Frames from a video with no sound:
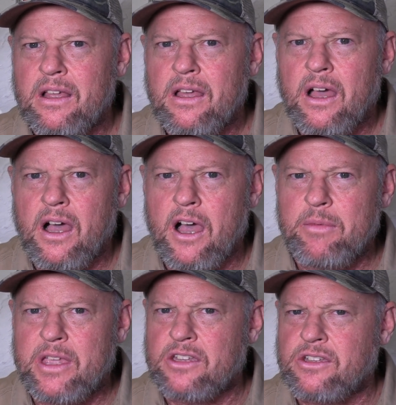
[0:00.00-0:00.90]

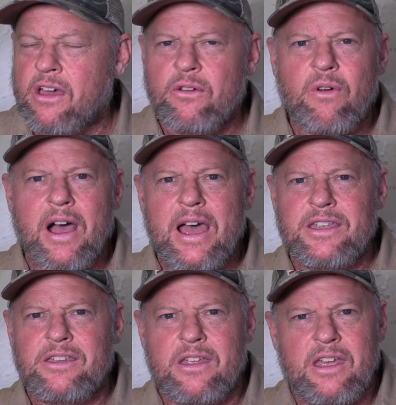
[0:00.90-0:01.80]
Because
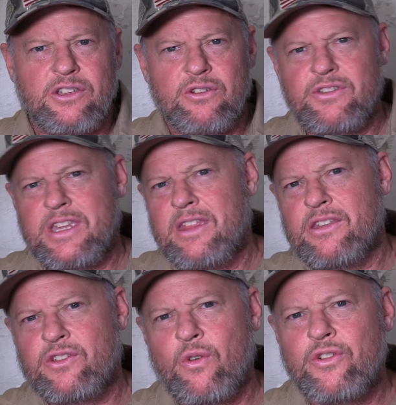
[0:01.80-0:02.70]
otherwise, as you see, the
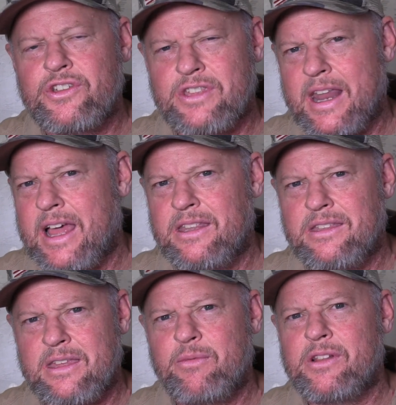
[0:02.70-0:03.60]
sources that I
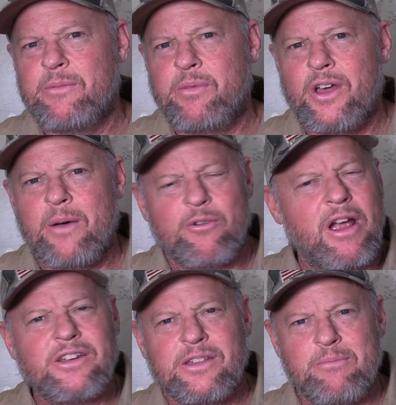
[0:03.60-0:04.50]
typically put up are
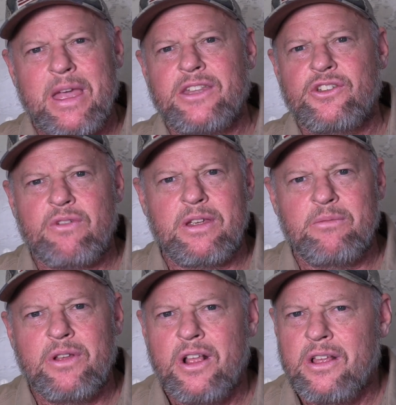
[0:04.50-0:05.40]
actually
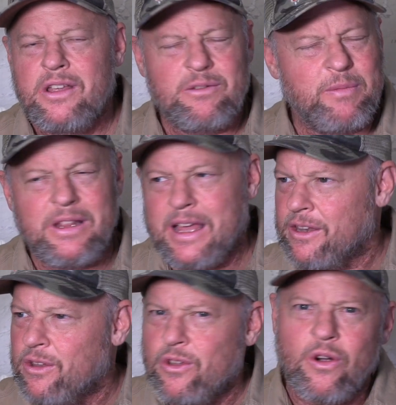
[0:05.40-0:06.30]
mainstream. It'd be like
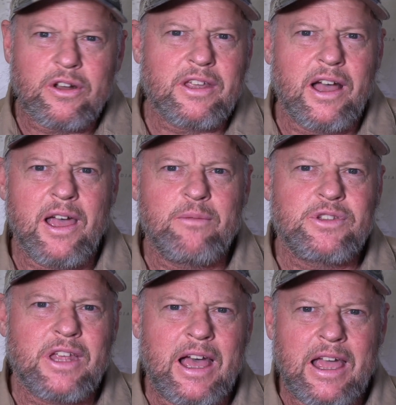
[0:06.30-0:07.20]
New York Times.
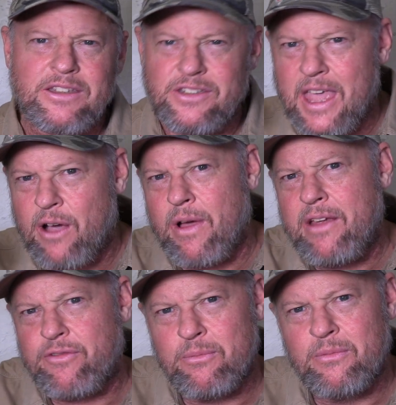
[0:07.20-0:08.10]
I stay away
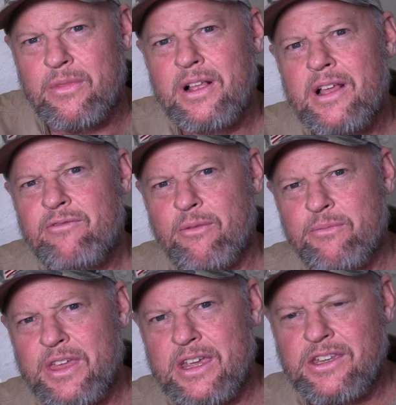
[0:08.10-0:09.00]
from
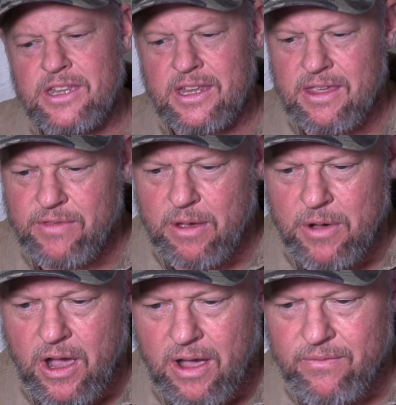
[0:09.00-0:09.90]
things that give them an
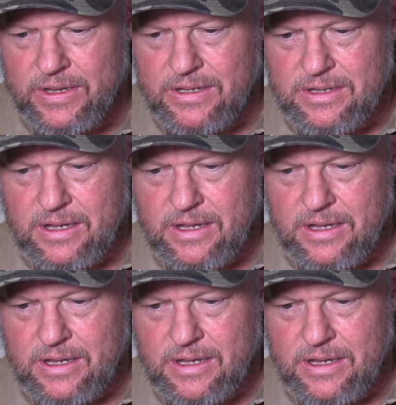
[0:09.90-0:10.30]
obvious,